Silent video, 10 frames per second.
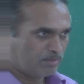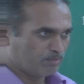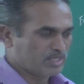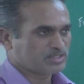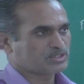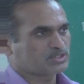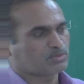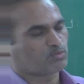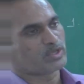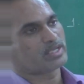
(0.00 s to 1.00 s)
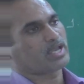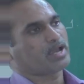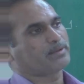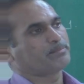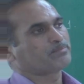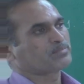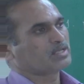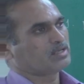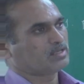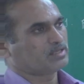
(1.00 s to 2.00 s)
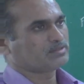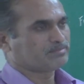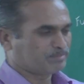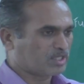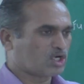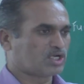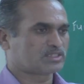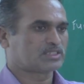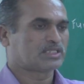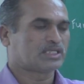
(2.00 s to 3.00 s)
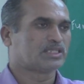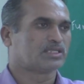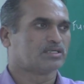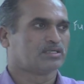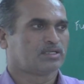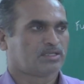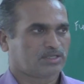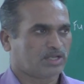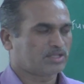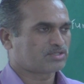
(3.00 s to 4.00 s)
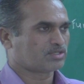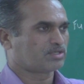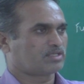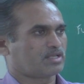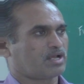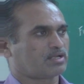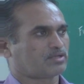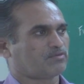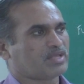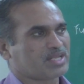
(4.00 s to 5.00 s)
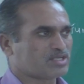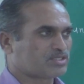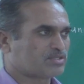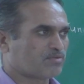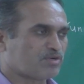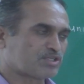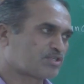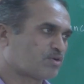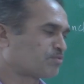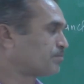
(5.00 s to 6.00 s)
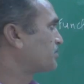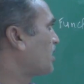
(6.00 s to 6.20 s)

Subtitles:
means we can, because in the nature there are the various functional groups